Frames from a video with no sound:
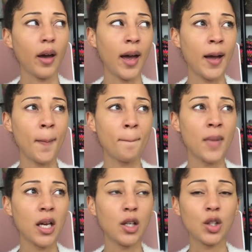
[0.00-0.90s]
um
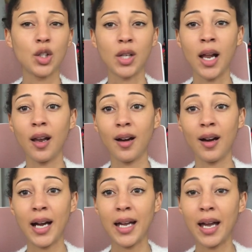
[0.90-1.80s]
shall
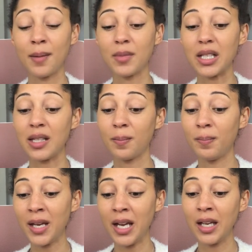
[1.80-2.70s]
I empty the
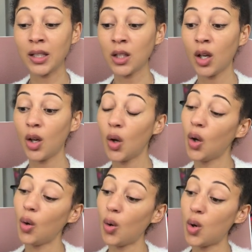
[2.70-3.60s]
bin
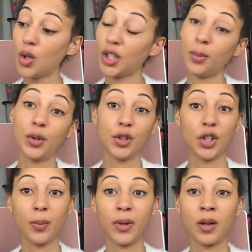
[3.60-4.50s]
or shall I put the
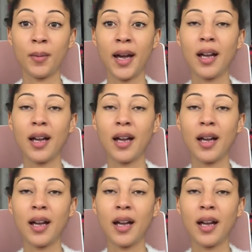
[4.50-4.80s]
shopping away?